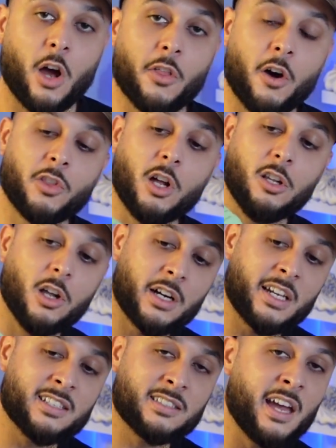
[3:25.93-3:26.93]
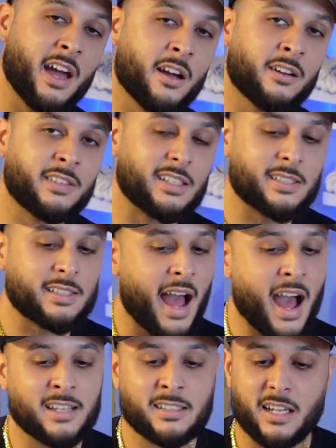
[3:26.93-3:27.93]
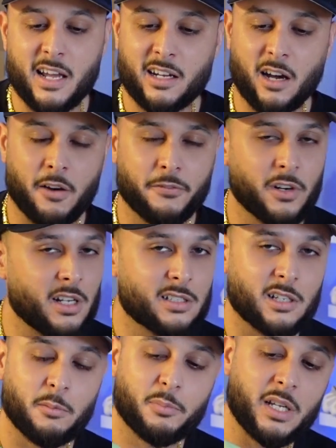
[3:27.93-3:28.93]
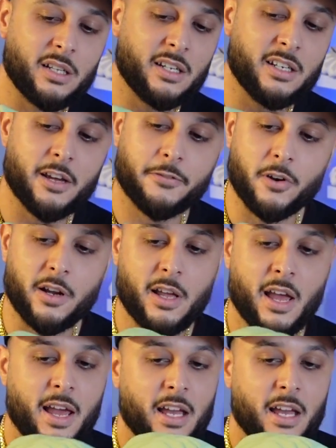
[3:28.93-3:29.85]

Although the look is there, the sizing and comfort is completely different.